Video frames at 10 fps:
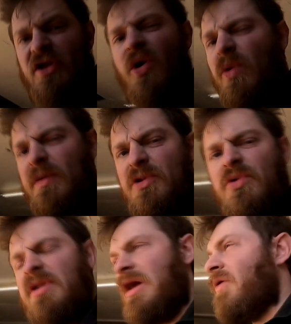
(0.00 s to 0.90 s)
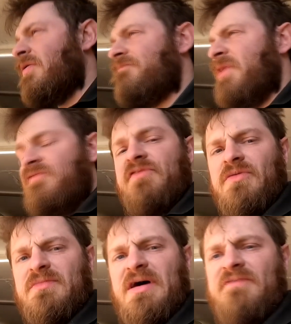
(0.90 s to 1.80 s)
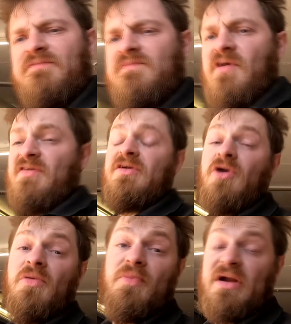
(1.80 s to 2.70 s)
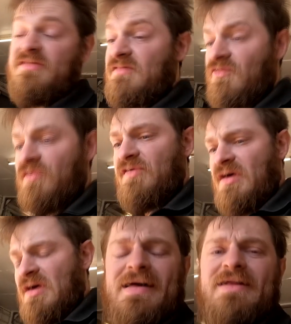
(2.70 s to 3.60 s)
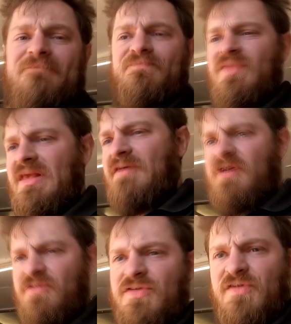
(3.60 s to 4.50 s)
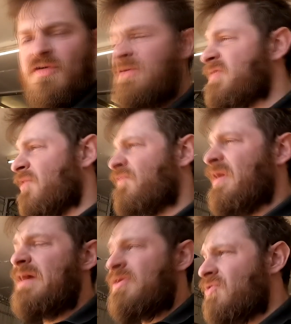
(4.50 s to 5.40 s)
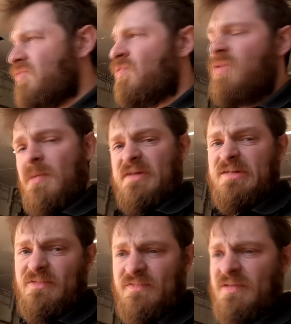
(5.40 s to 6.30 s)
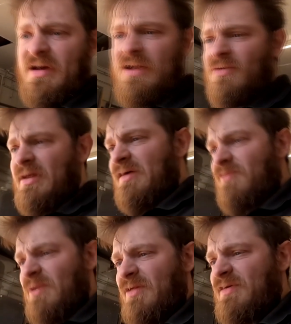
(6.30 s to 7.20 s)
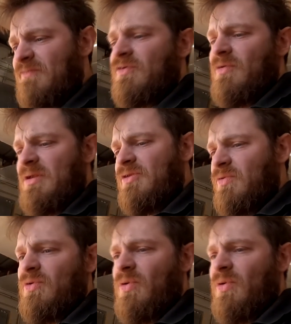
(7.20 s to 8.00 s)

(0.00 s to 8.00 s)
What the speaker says: I know what I'm doing now. I've had a couple of practices runs. I like to give everything a shot myself. I like to do the work myself. I don't like someone else having to come in and do